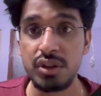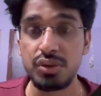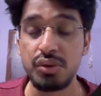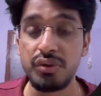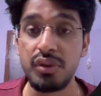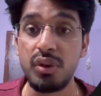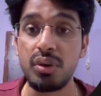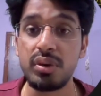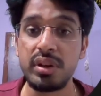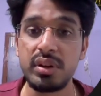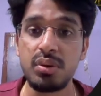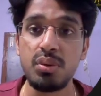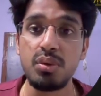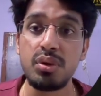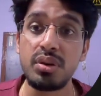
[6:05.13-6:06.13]
So if you
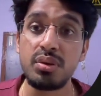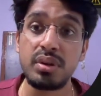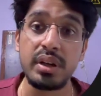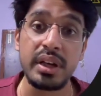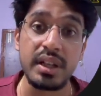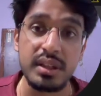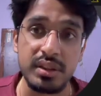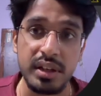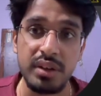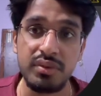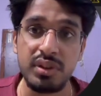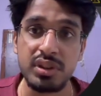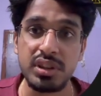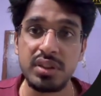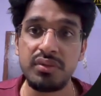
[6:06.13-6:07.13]
wanted to go to the inside
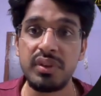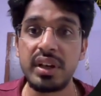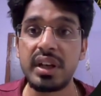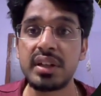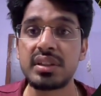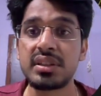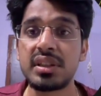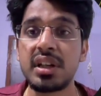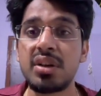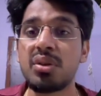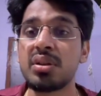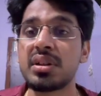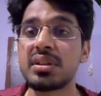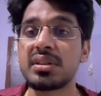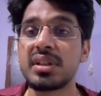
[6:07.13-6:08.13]
function, we can just click
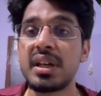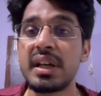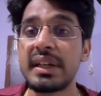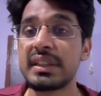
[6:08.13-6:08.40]
on this